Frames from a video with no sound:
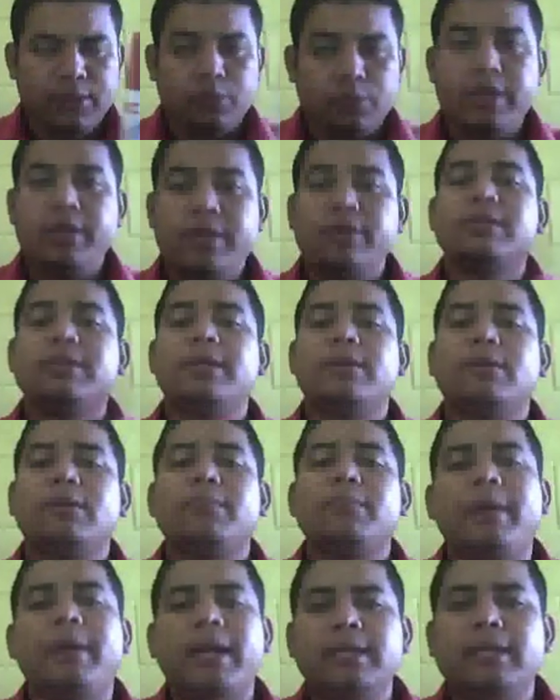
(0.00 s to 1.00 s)
We use the
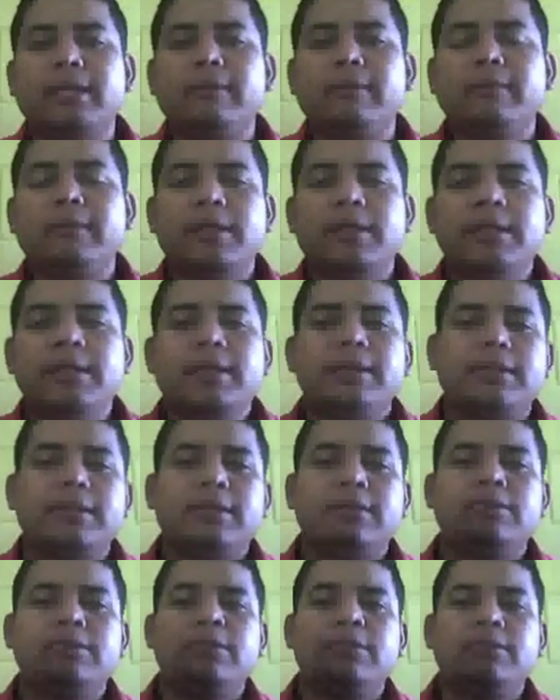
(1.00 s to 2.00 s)
comparative
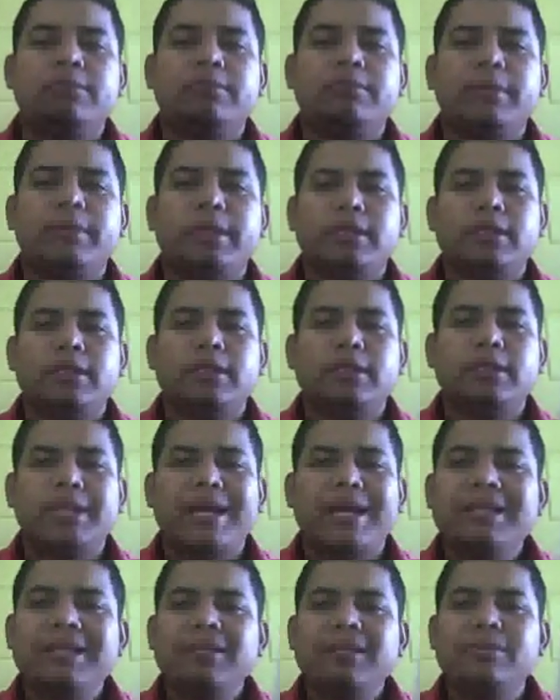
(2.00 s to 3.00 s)
to compare
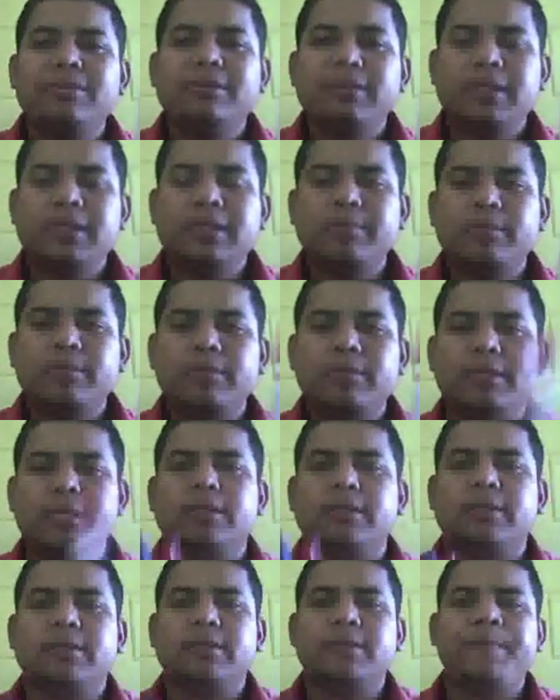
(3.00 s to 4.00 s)
just the simple
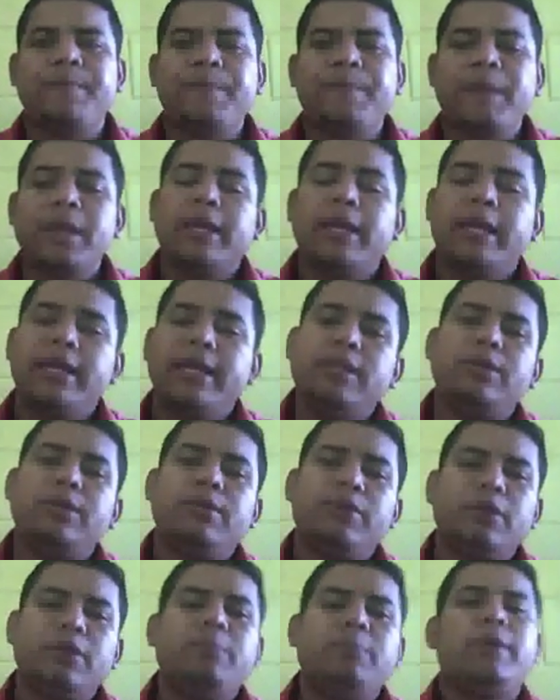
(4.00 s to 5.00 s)
things, and the
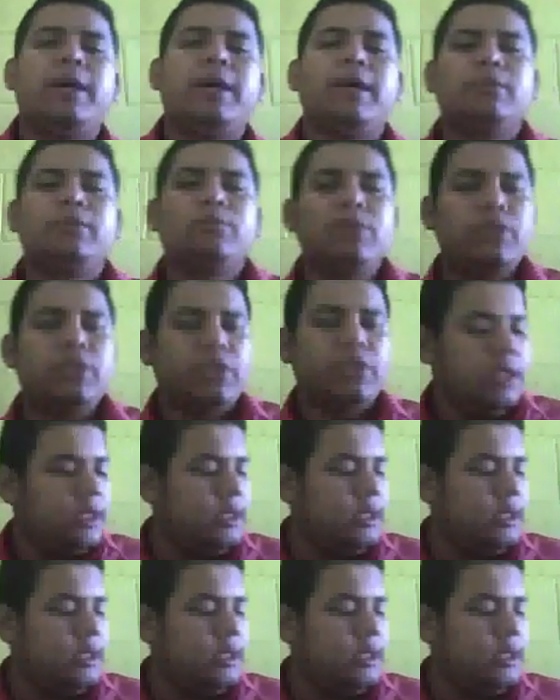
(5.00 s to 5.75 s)
other part, which is